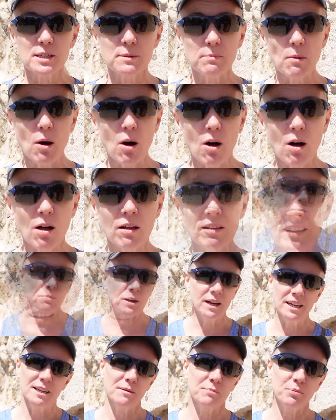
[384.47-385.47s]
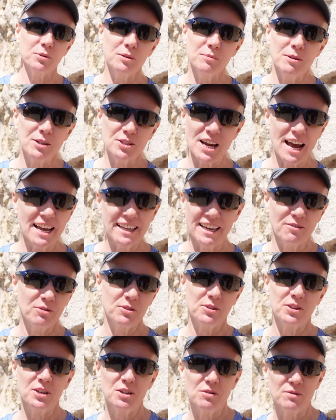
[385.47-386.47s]
small, but it pretty much had
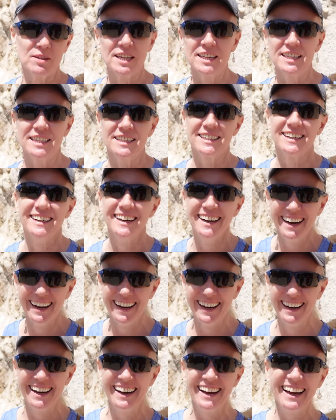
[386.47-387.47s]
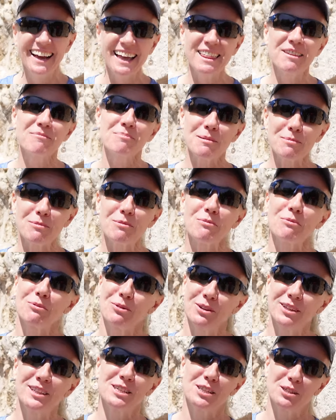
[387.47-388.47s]
everything you needed. And the people were
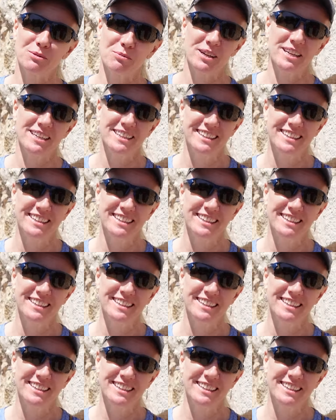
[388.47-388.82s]
really sweet.